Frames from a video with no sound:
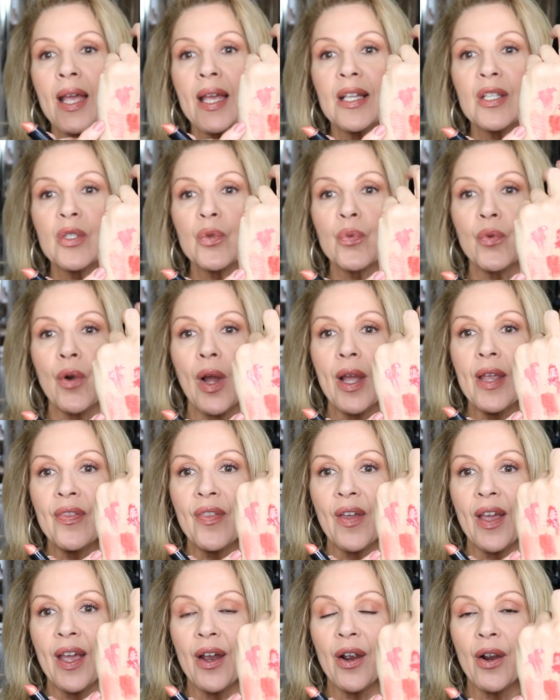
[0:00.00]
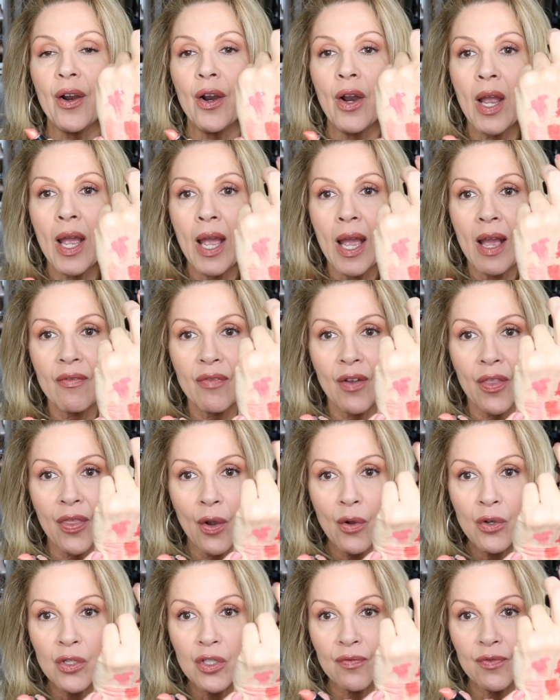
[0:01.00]
It's right there. For
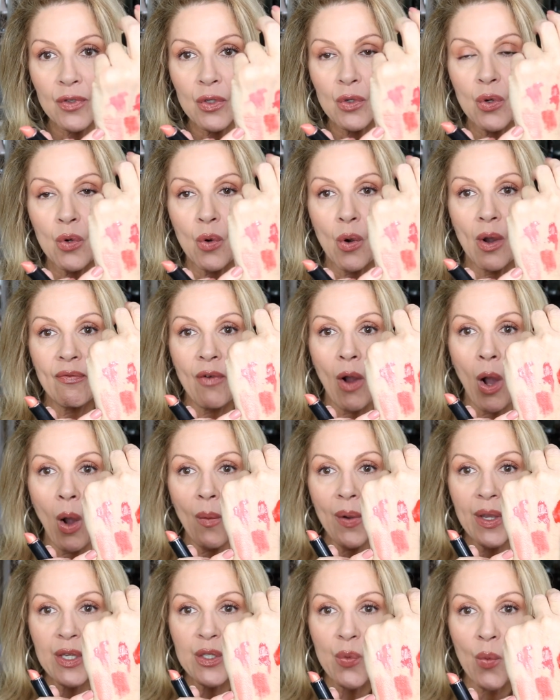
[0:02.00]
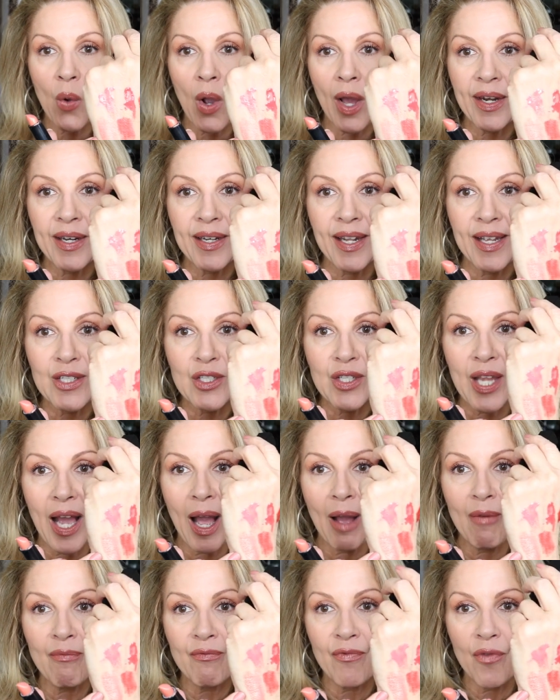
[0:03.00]
those of you who have always wanted a
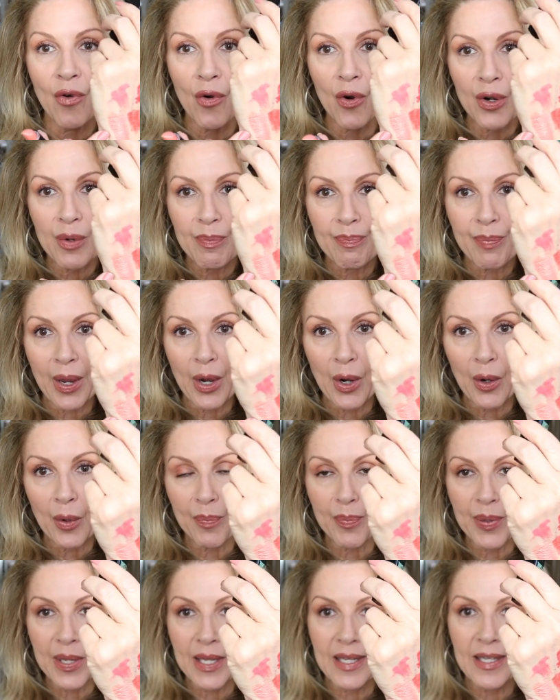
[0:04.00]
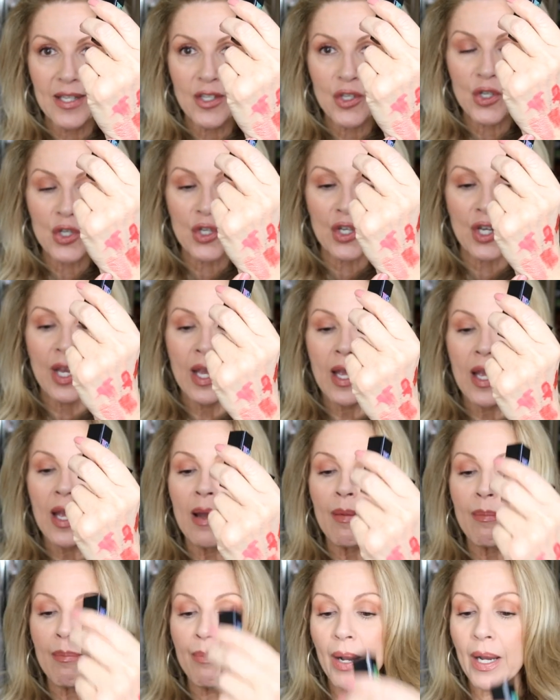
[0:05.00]
Tom Ford Bare Peach,
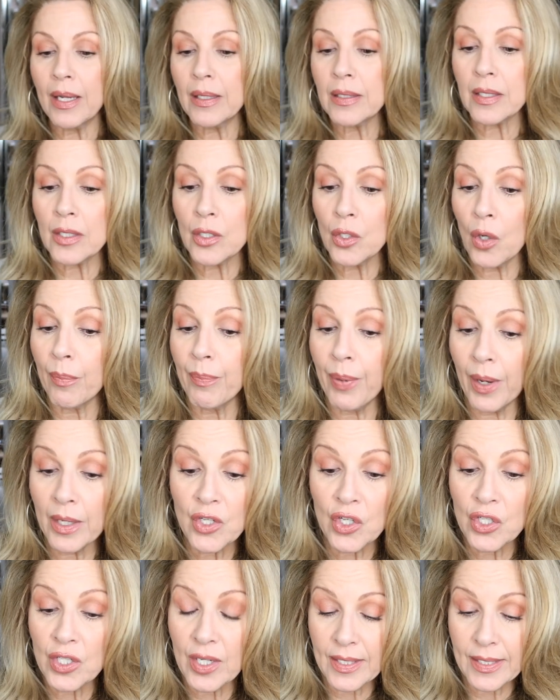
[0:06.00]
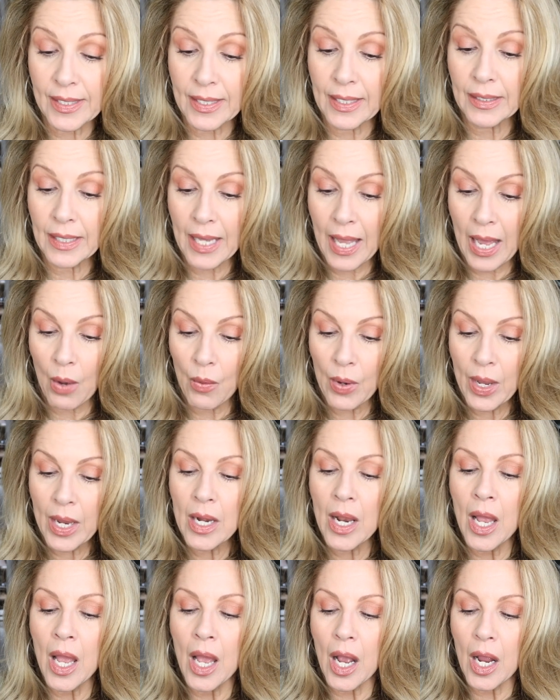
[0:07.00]
but your budget doesn't allow
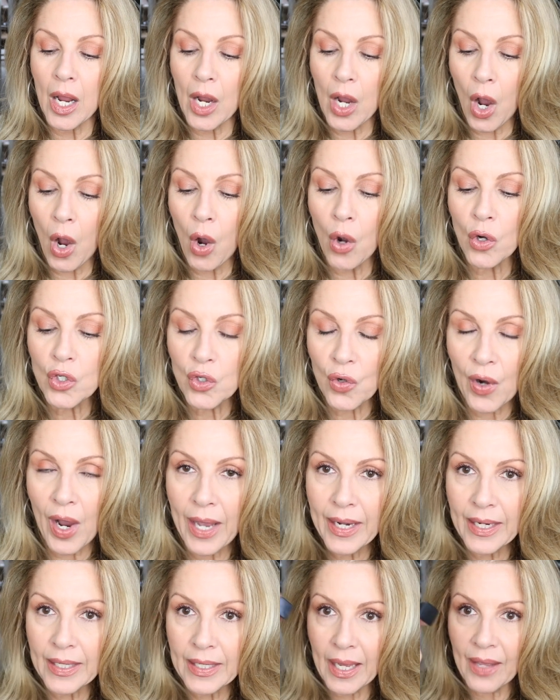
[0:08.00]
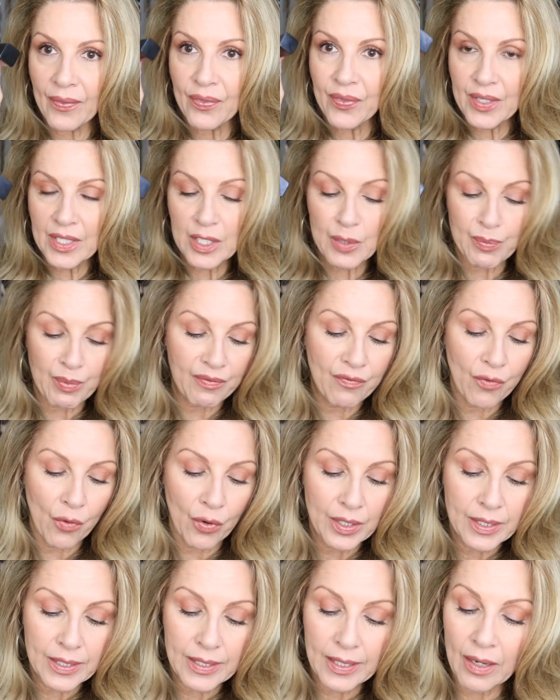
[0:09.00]
it, go try to get this
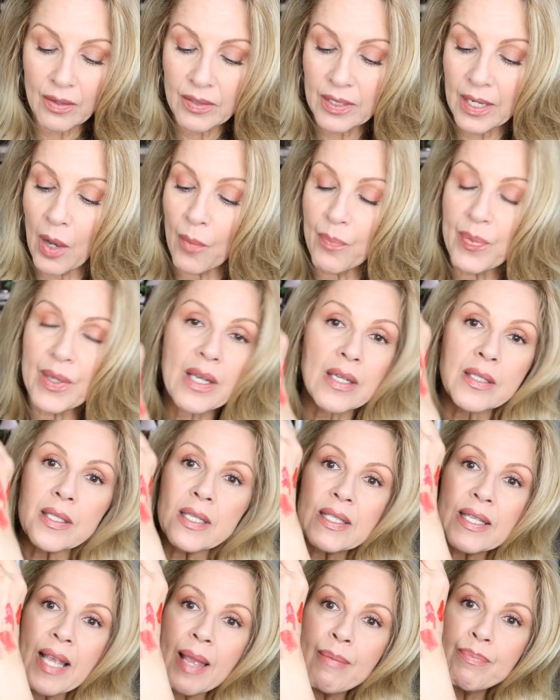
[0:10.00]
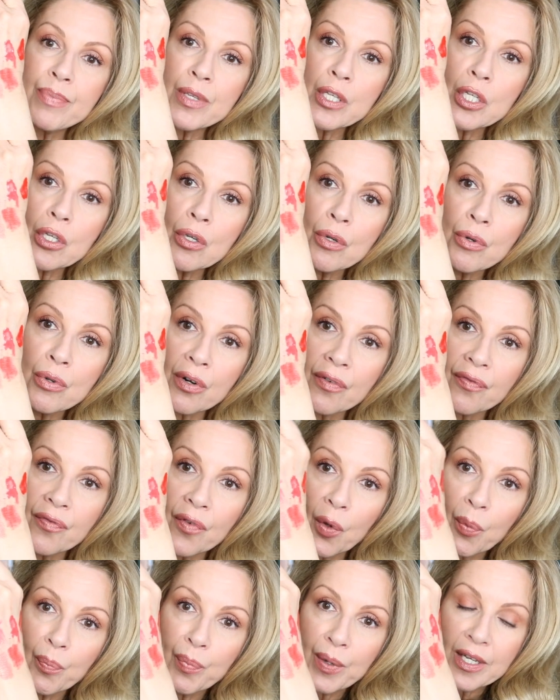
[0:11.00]
before it sells out, because it's a
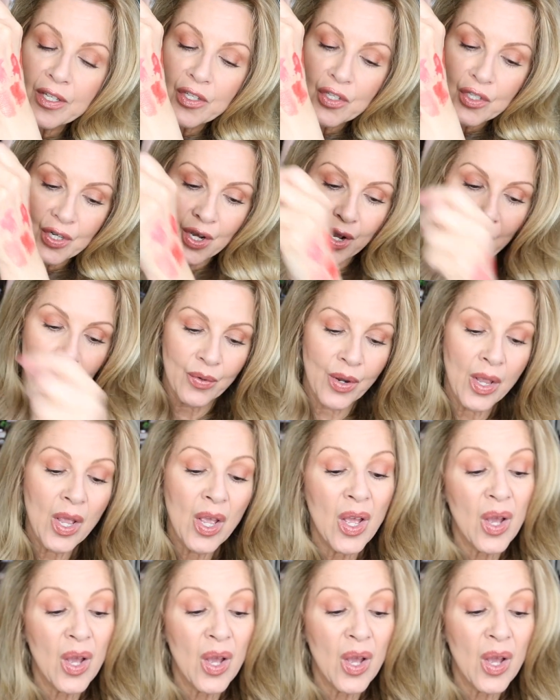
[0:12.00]
beautiful peach tone.